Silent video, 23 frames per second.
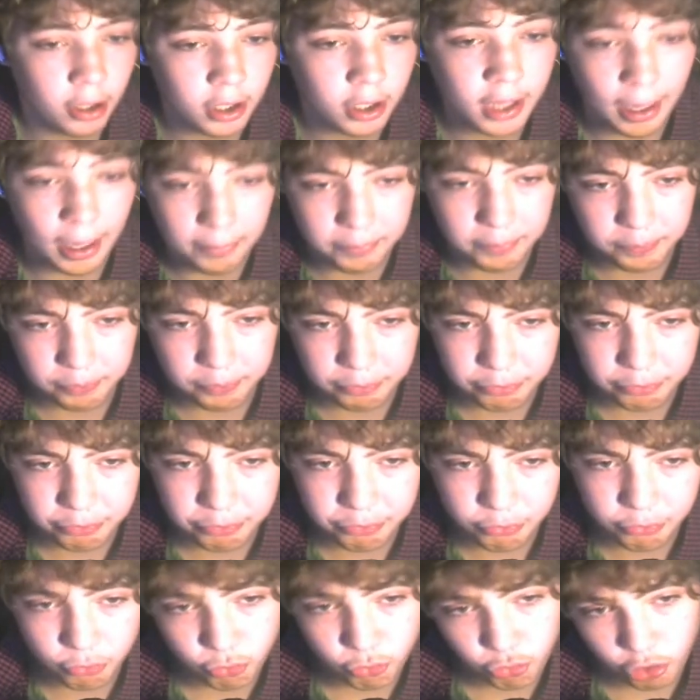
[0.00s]
Yeah,
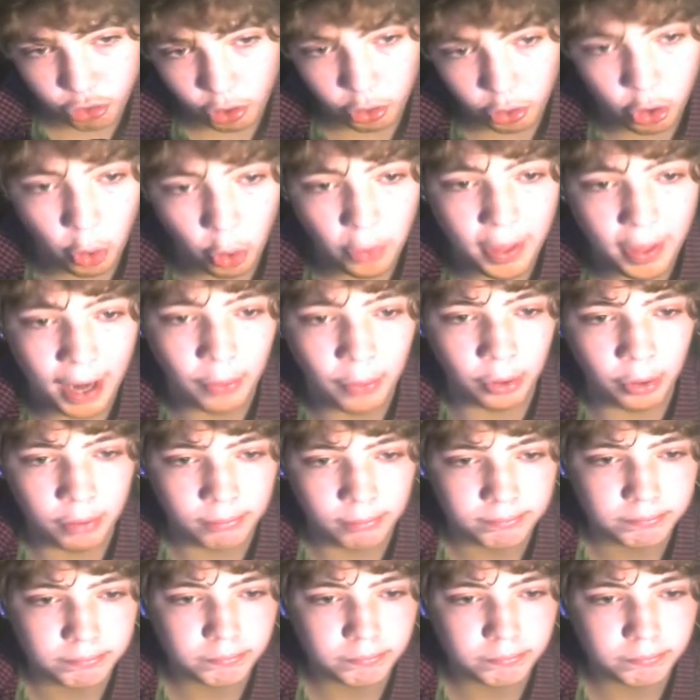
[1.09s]
go with that one.